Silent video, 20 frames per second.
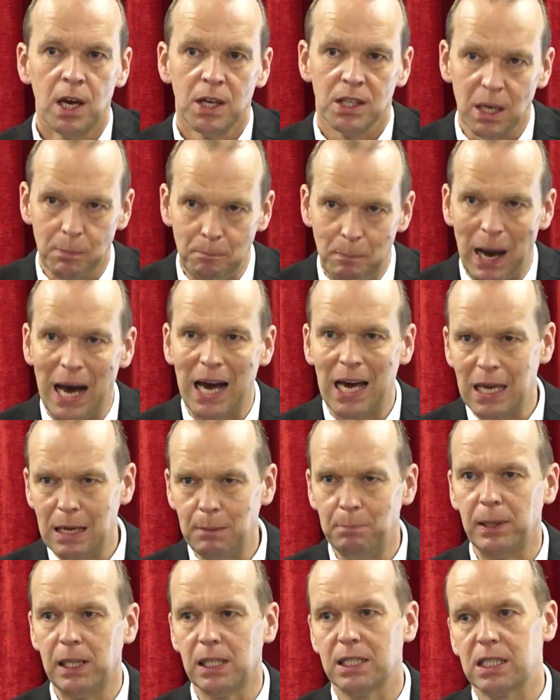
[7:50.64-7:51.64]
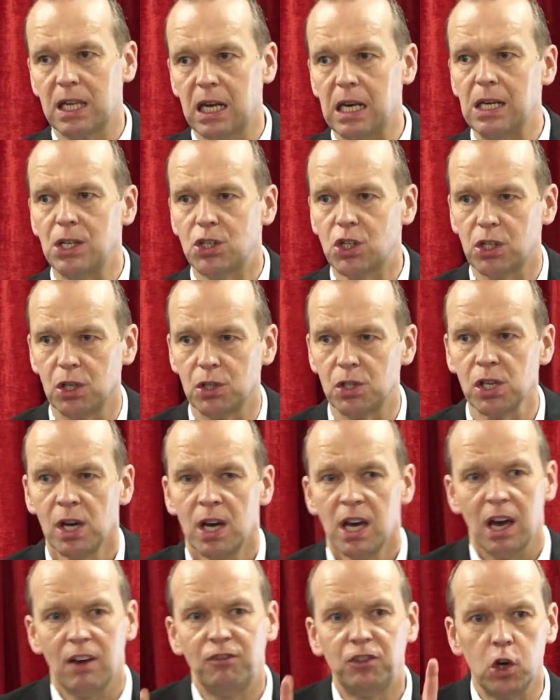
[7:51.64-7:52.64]
The Bible teaches
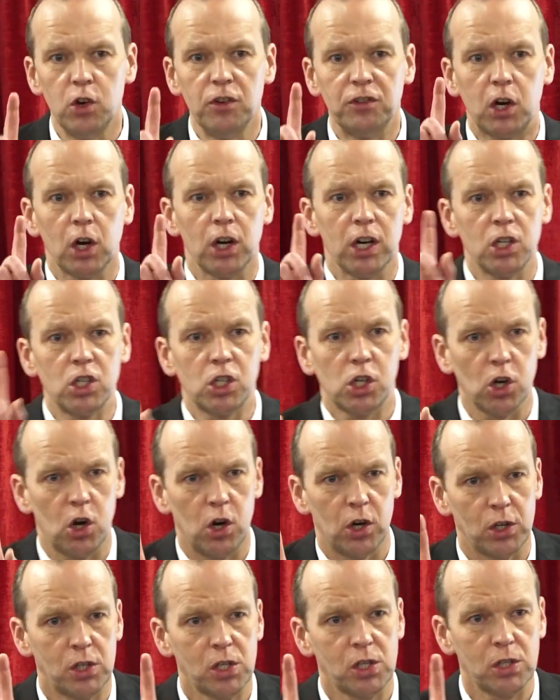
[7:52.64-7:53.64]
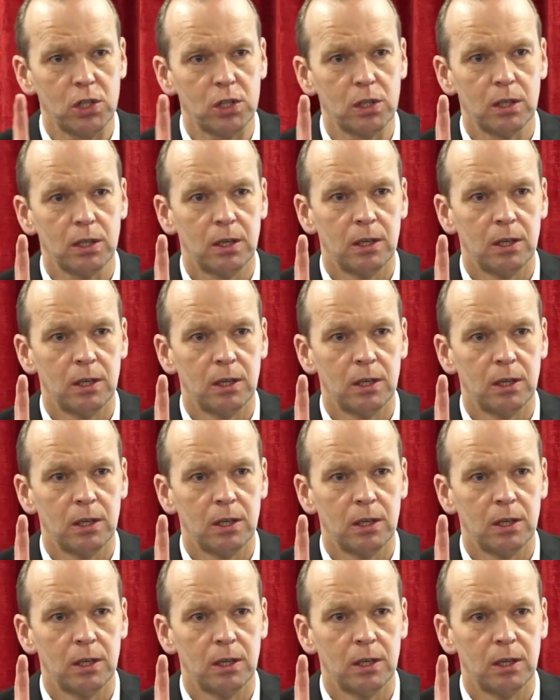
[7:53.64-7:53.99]
if you've got a choice